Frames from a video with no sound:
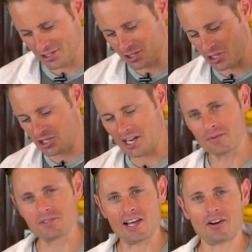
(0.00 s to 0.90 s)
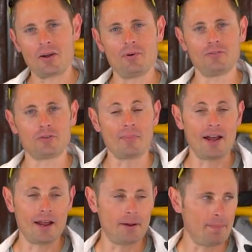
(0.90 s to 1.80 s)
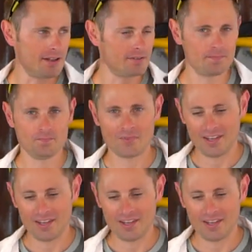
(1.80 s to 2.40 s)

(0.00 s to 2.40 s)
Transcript: is the Jacob's Ladder I built for my mad,